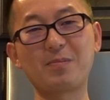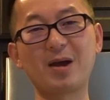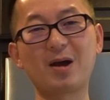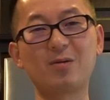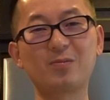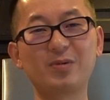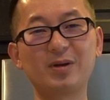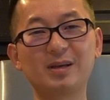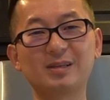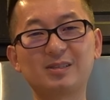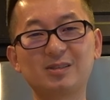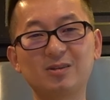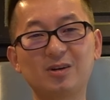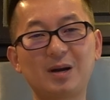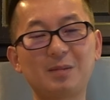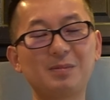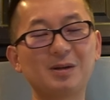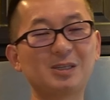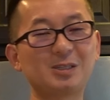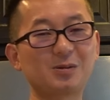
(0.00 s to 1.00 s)
pound bread, so
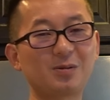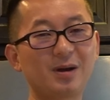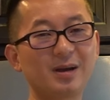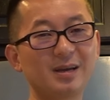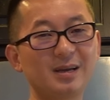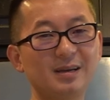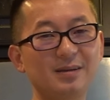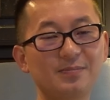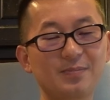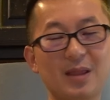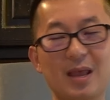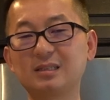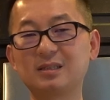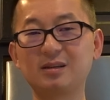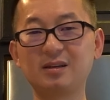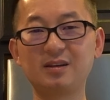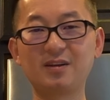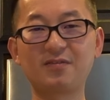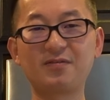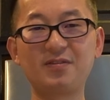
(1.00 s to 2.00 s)
I'm gonna try it.
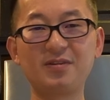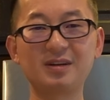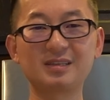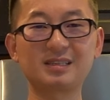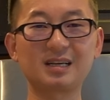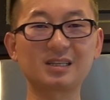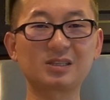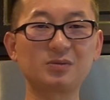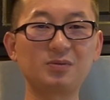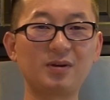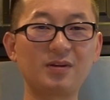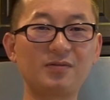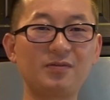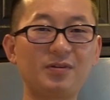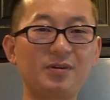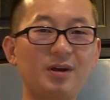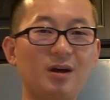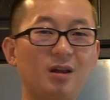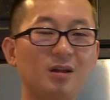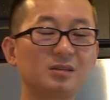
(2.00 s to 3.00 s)
So the difference is like
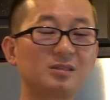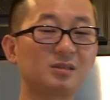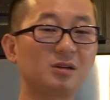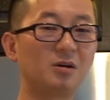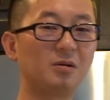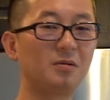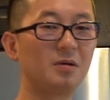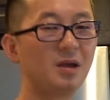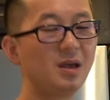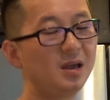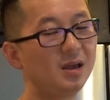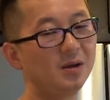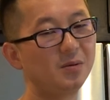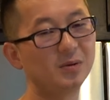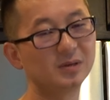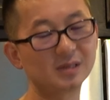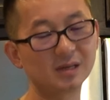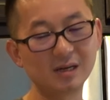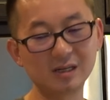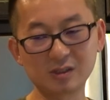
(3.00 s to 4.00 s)
twenty-four dollars, so
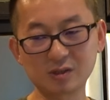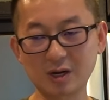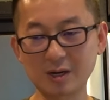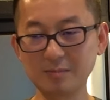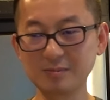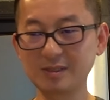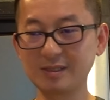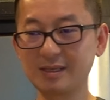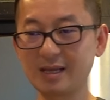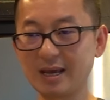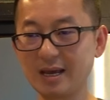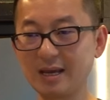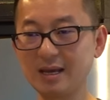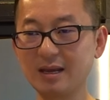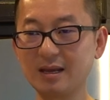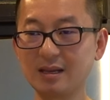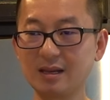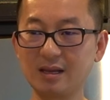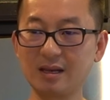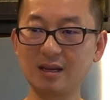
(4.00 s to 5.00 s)
we're gonna try them
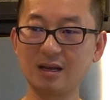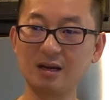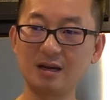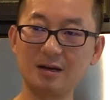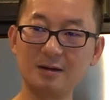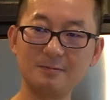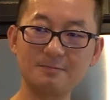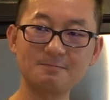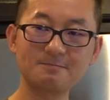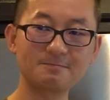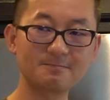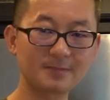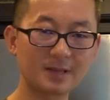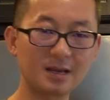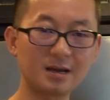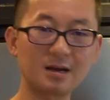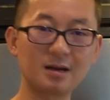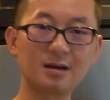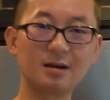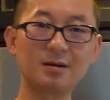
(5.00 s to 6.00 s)
today and then uh,
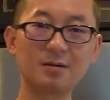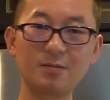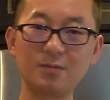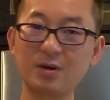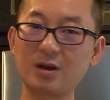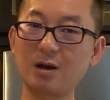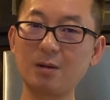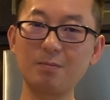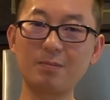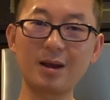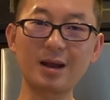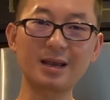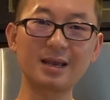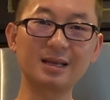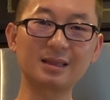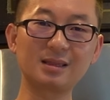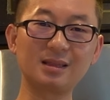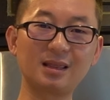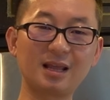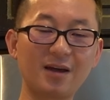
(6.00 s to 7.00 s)
yeah, we come back and
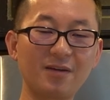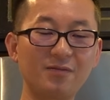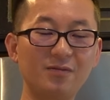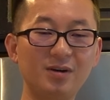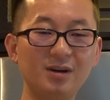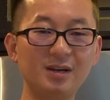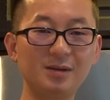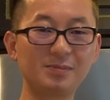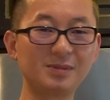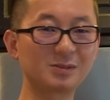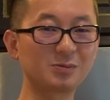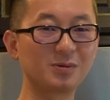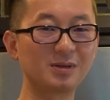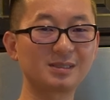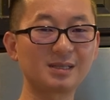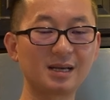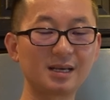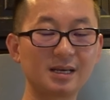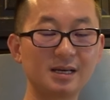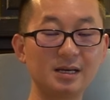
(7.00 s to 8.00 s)
get the live one if this
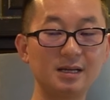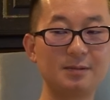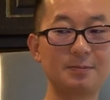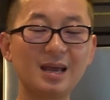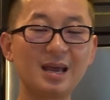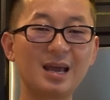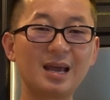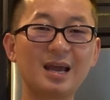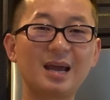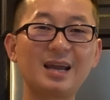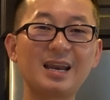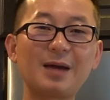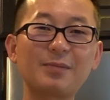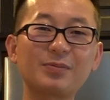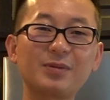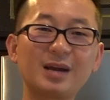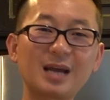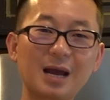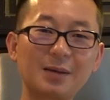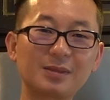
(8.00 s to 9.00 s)
one's not good. And
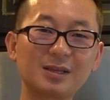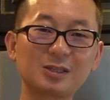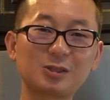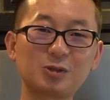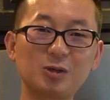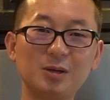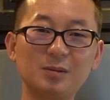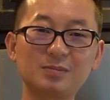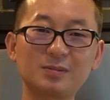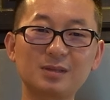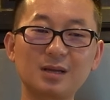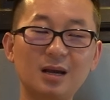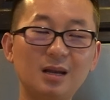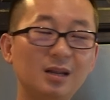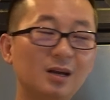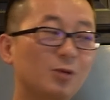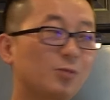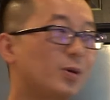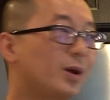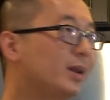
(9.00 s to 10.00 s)
after I got the shrimps, I
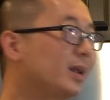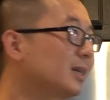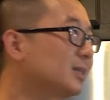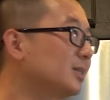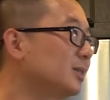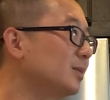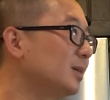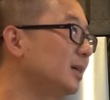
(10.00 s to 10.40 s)
look right next to